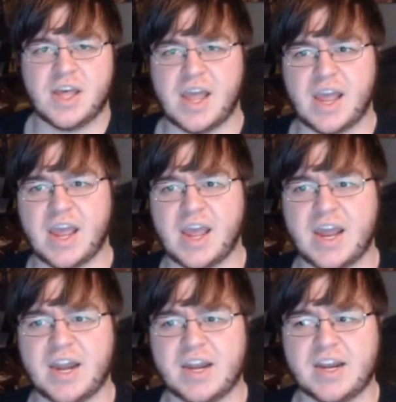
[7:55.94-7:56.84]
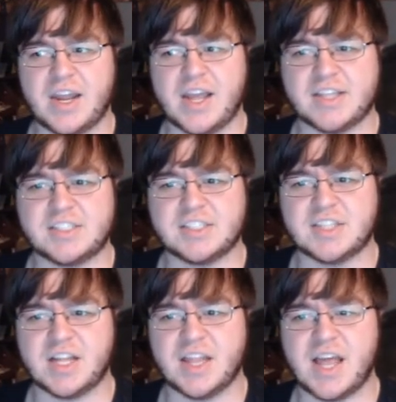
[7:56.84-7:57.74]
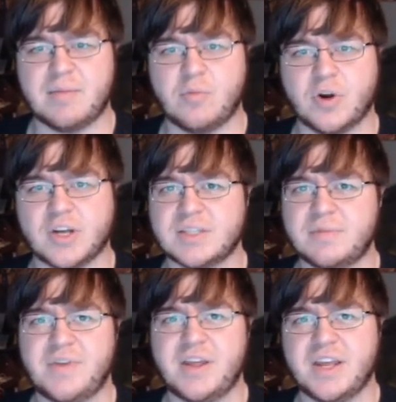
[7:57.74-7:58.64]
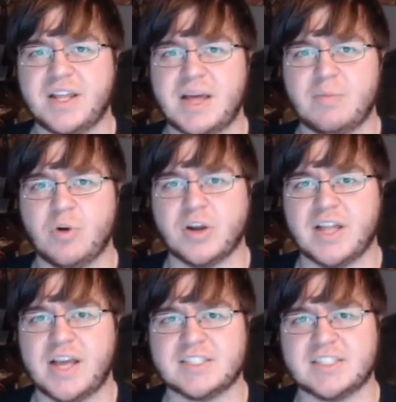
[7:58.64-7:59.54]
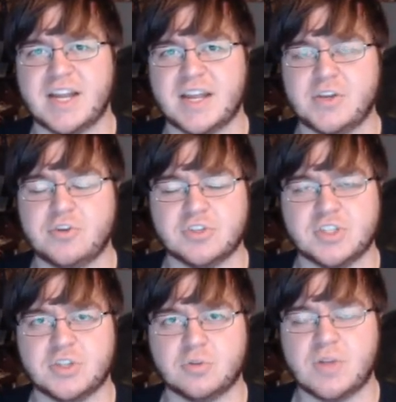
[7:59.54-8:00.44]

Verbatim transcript: and it's just a lot more because I'm failing a lot more classes than I usually do. Well,